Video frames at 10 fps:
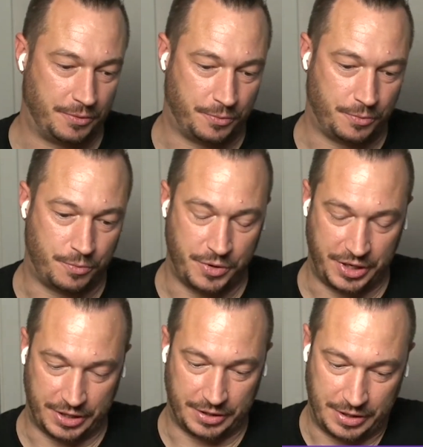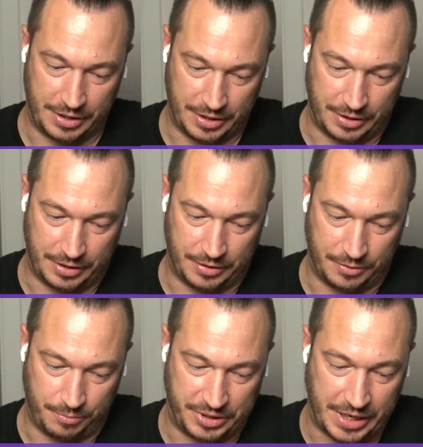we can
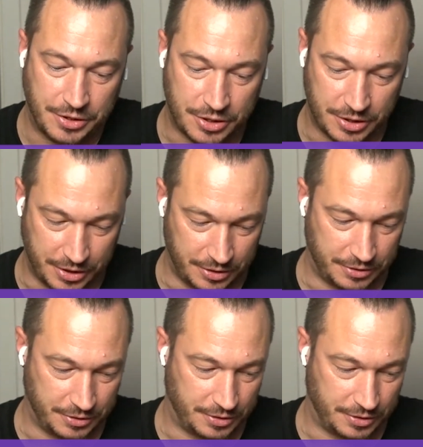potentially,